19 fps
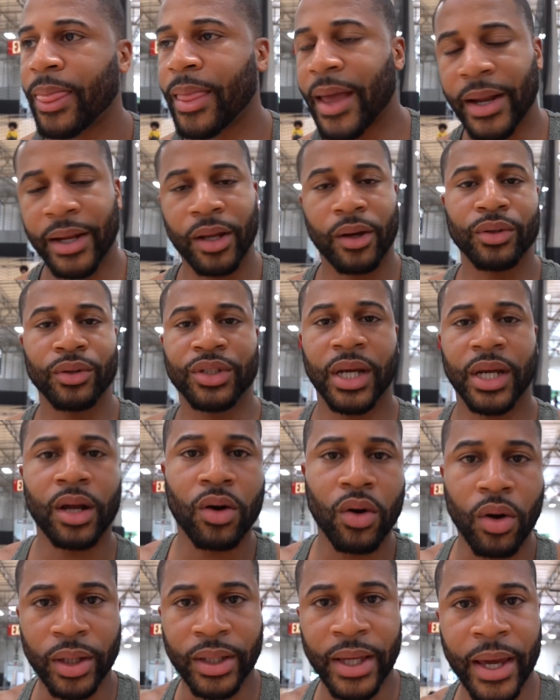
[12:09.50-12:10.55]
Had to go check
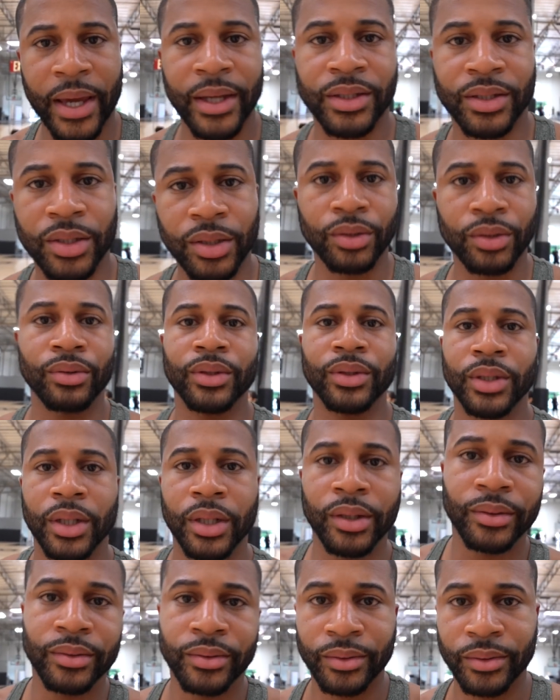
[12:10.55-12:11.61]
on Kay too, you
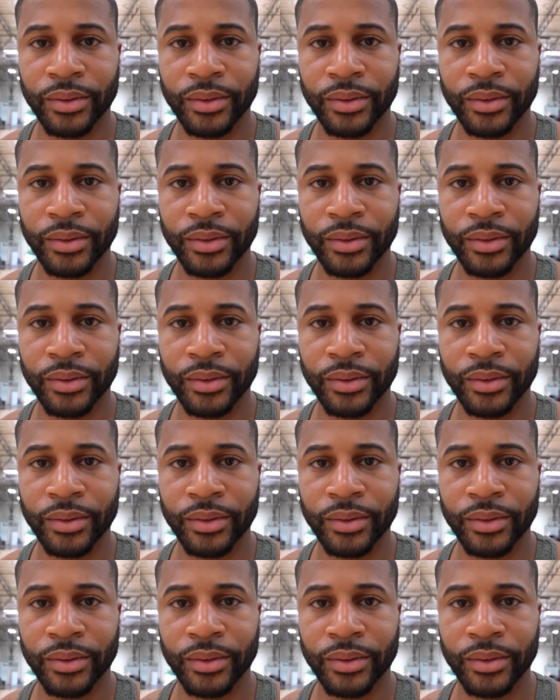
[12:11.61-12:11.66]
know?